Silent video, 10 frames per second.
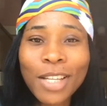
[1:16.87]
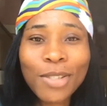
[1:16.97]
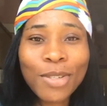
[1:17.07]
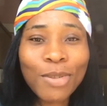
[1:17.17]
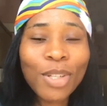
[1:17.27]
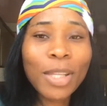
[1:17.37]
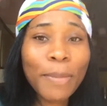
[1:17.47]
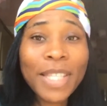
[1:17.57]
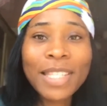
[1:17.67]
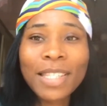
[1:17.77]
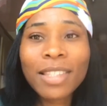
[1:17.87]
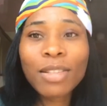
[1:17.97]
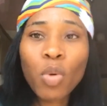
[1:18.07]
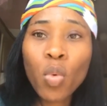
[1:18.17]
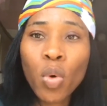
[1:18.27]
to what the person
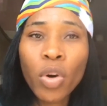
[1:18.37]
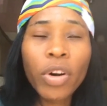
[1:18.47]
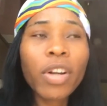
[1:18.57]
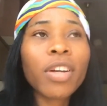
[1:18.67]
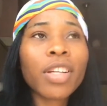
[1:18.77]
wore,